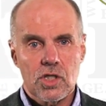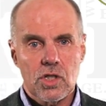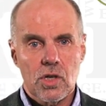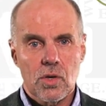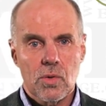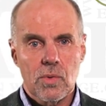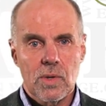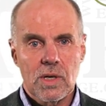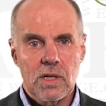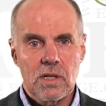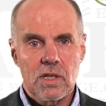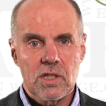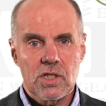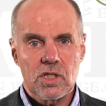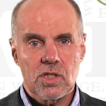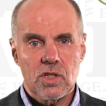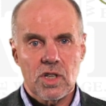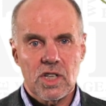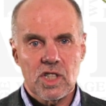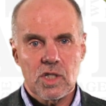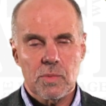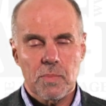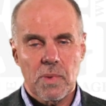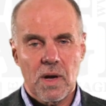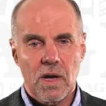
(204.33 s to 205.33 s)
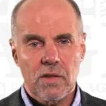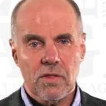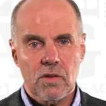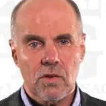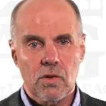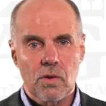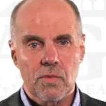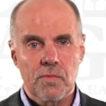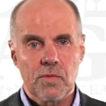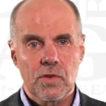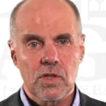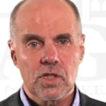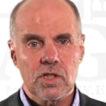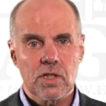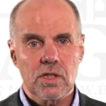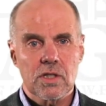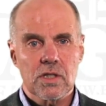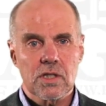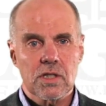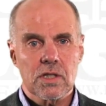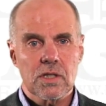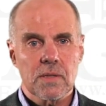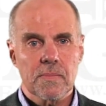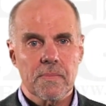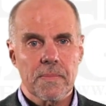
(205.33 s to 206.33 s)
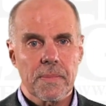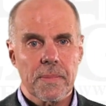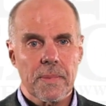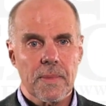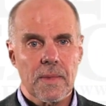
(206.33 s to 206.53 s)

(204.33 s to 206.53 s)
showing the stress path coefficients.